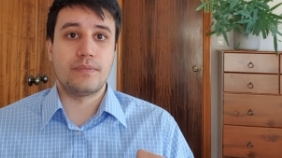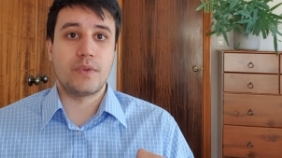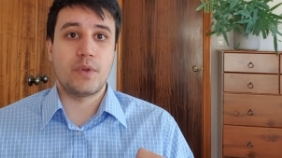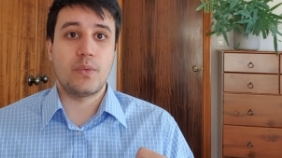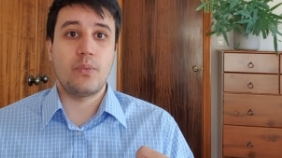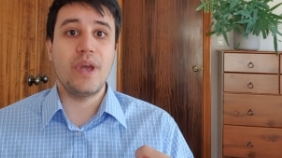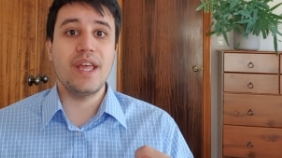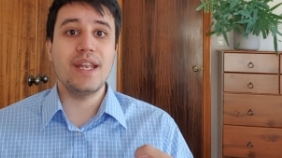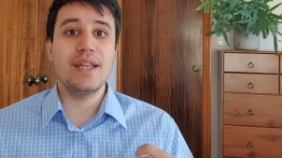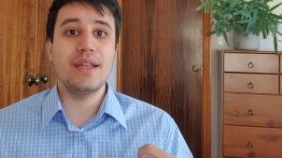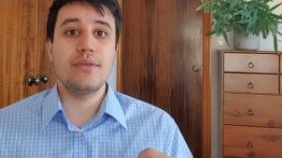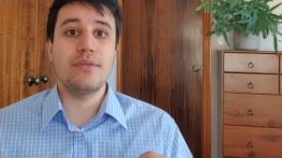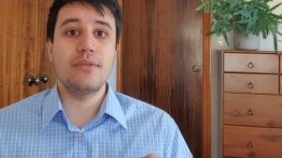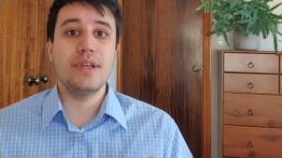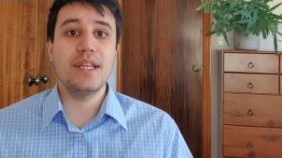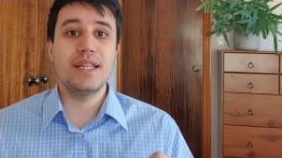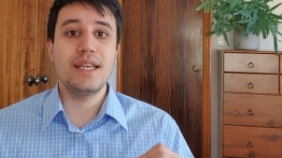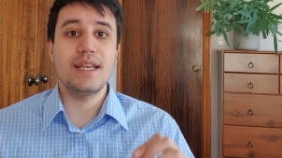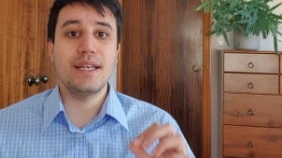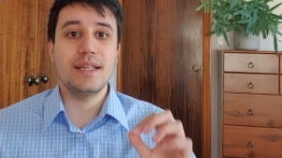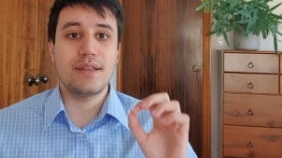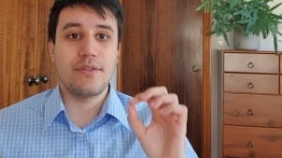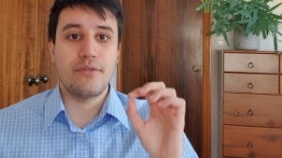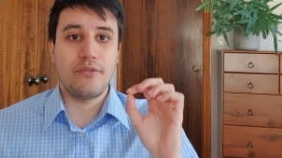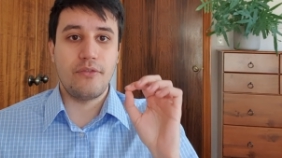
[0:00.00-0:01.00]
when
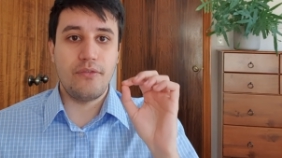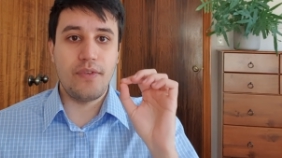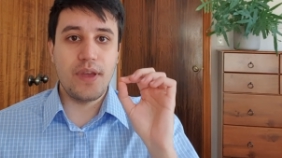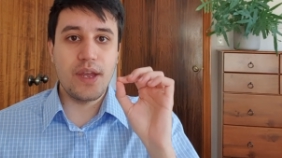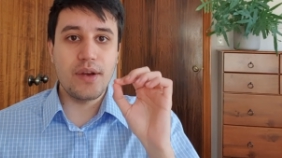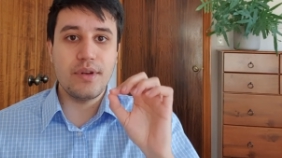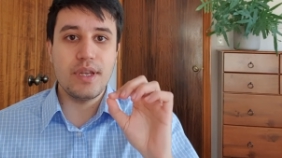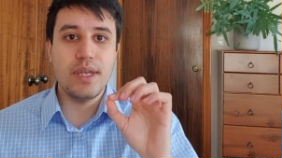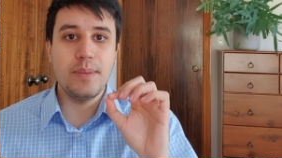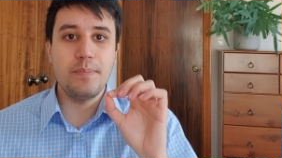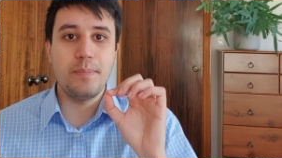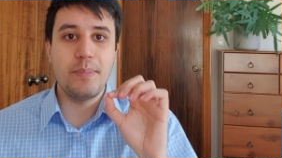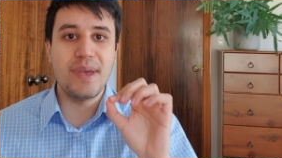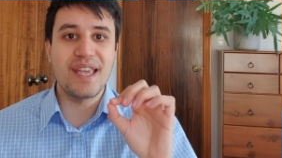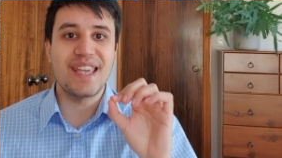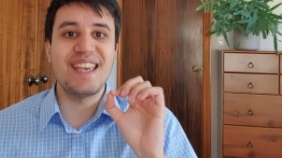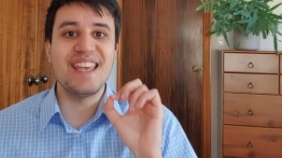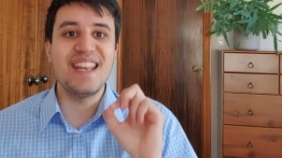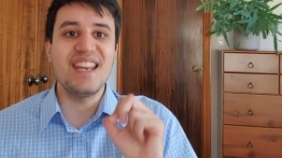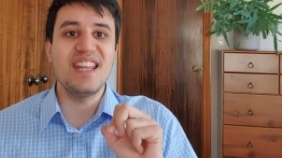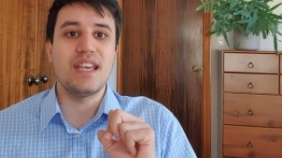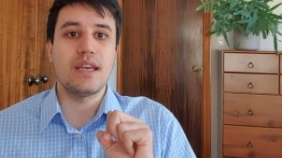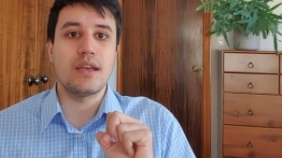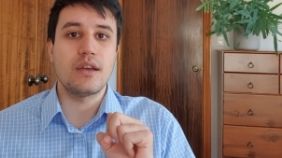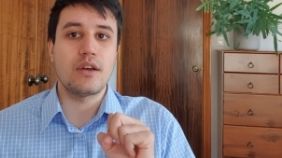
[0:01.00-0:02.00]
reading the very
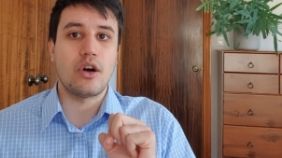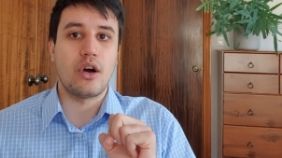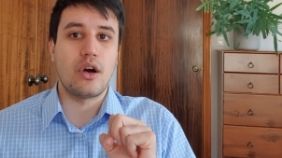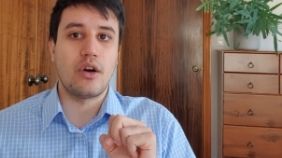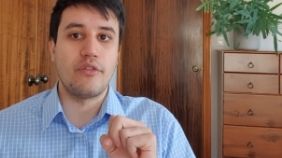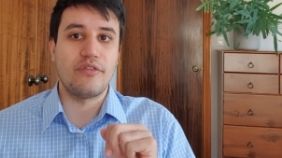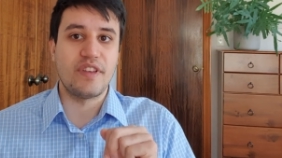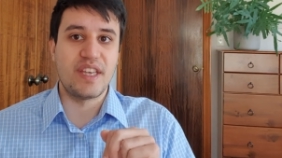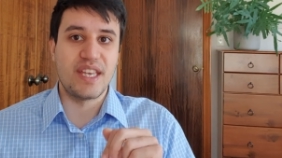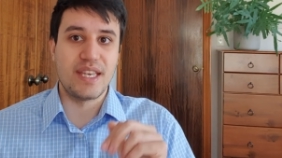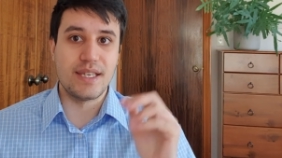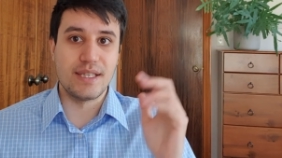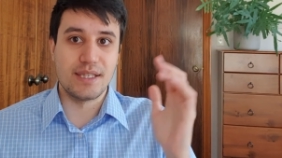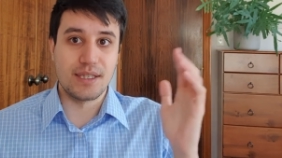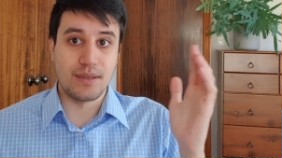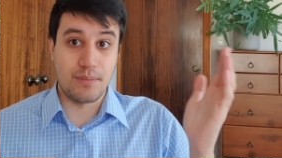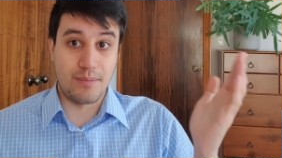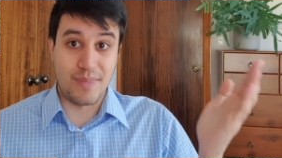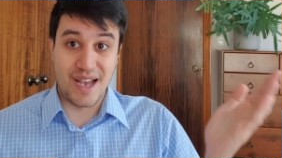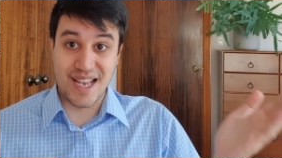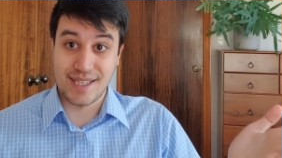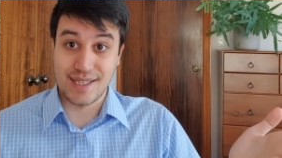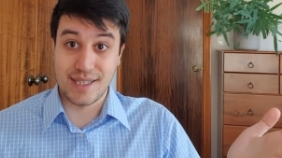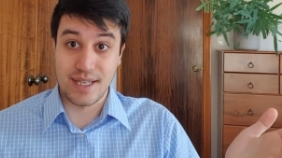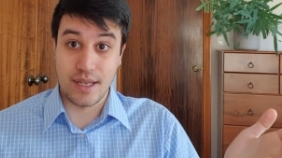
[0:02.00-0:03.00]
beginning of his
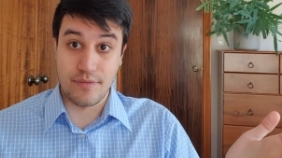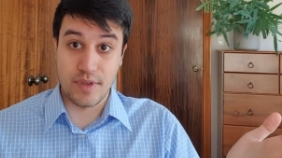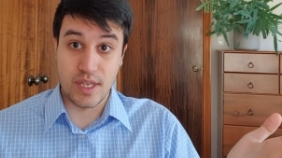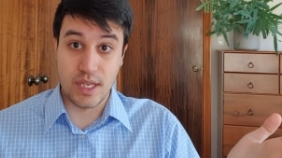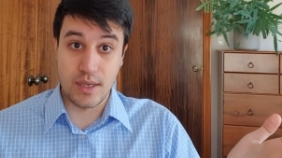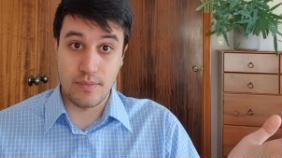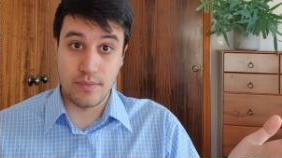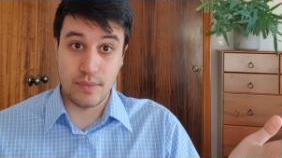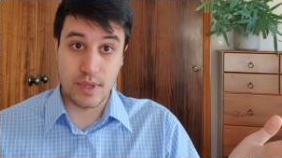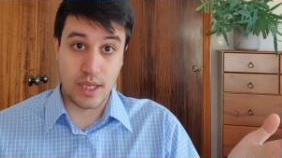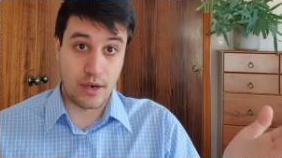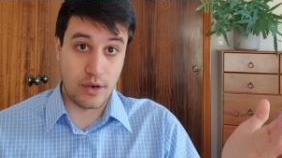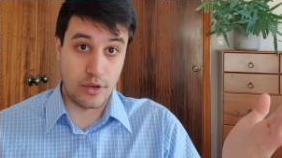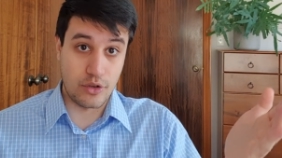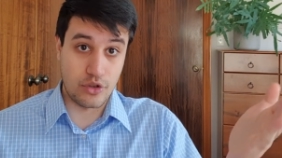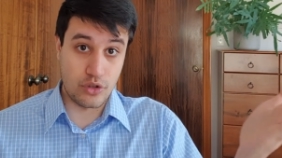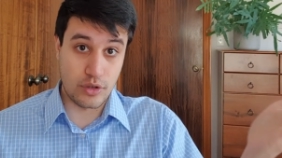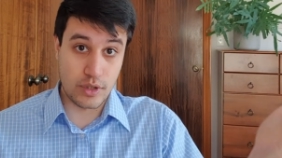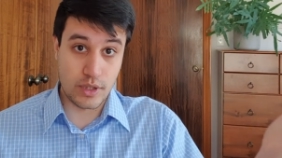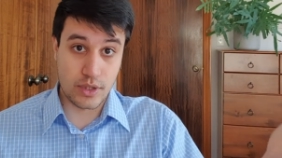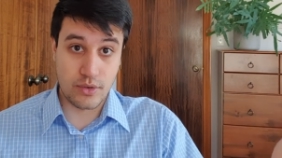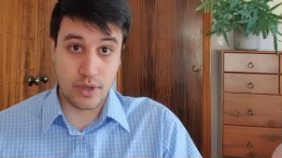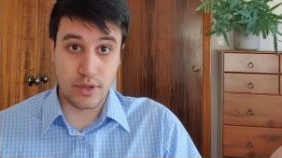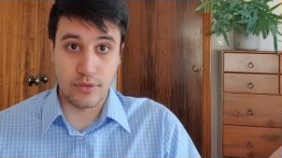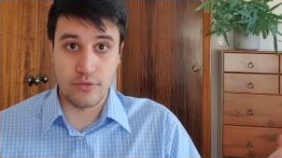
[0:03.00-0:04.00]
Masnavi that I
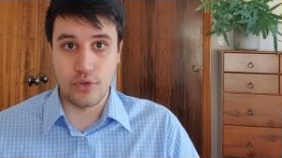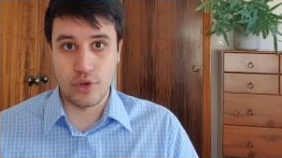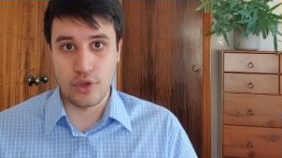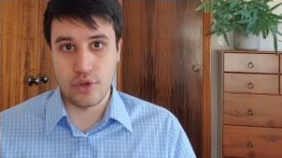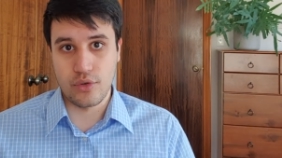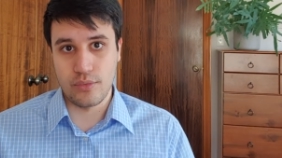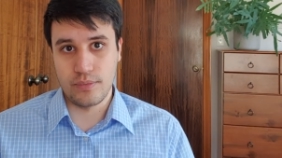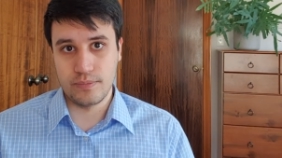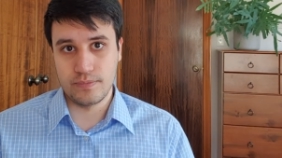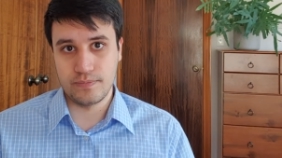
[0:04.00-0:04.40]
just read for you.